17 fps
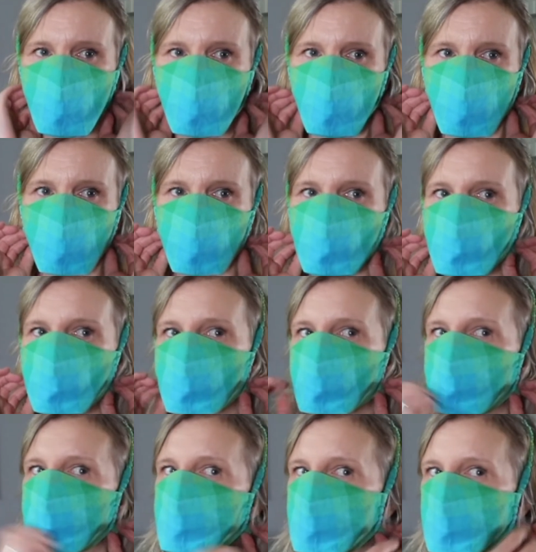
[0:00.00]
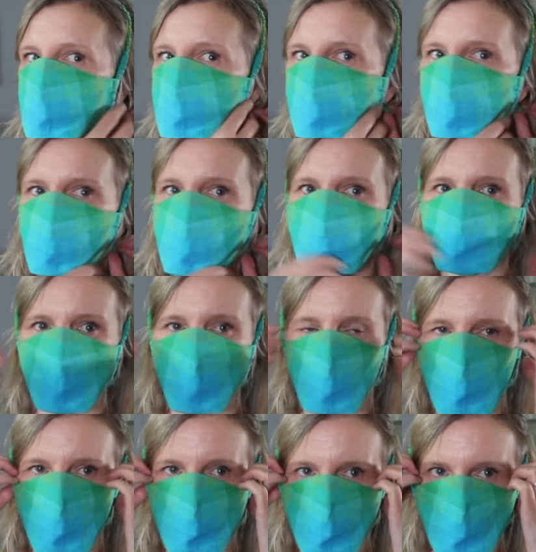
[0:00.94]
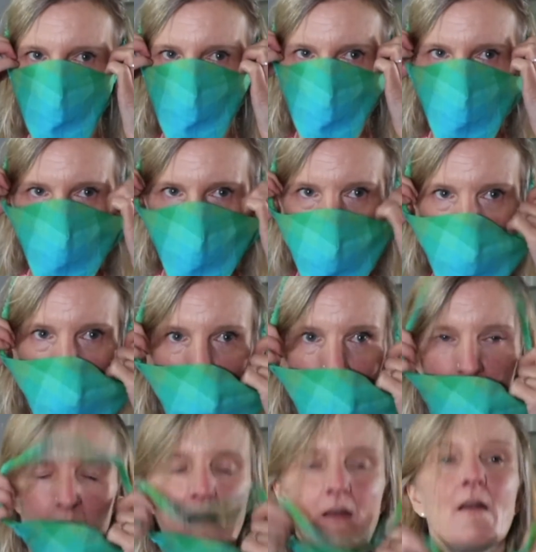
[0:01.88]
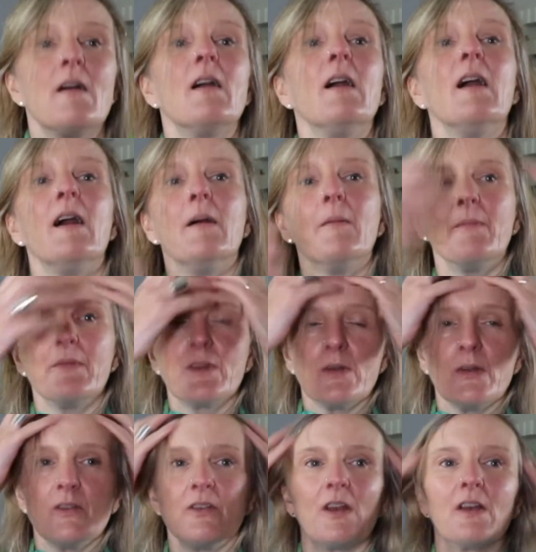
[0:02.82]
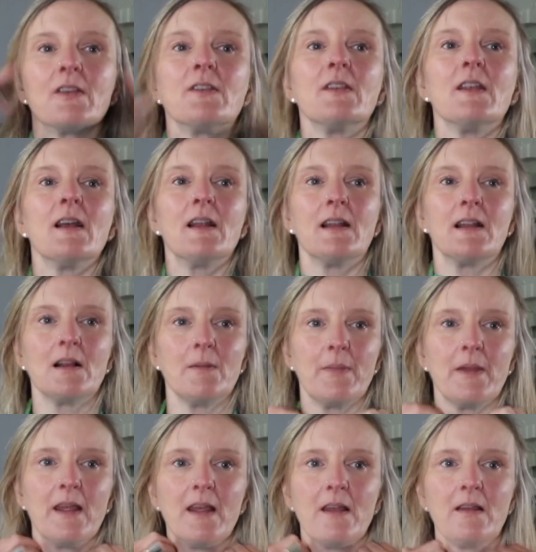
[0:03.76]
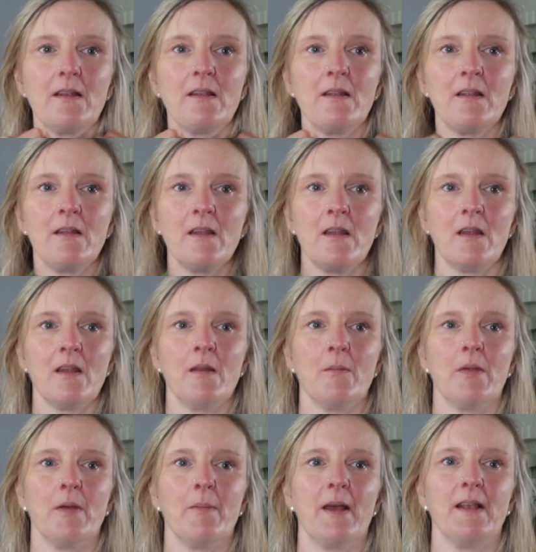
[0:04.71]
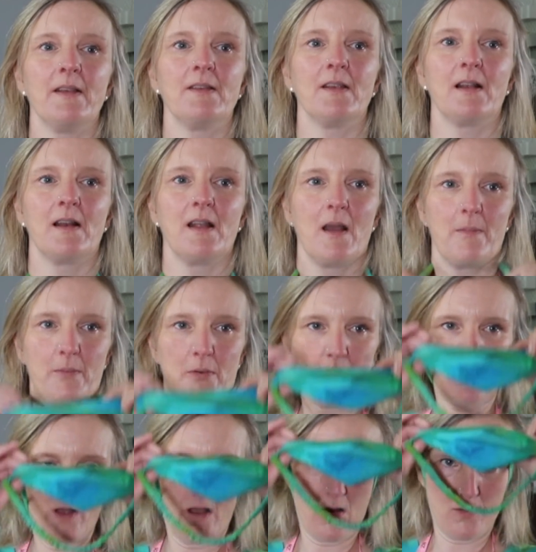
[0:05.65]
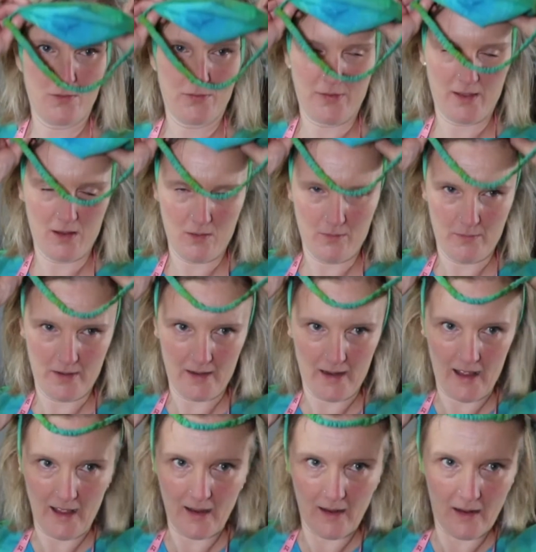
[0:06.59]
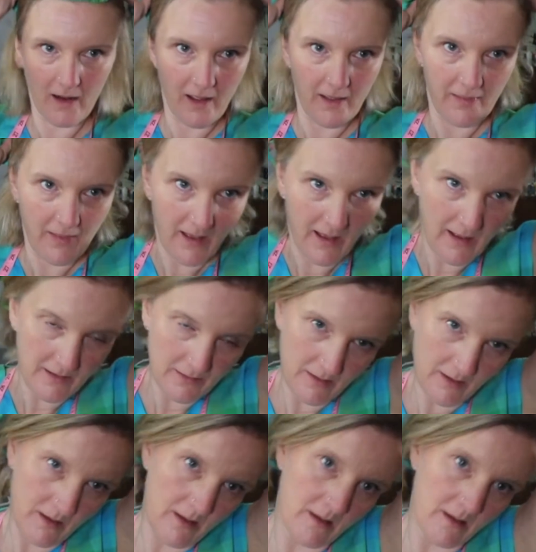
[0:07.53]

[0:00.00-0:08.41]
You can pull it through the channels to adjust it a little bit, but basically I pull the whole thing on my neck like that.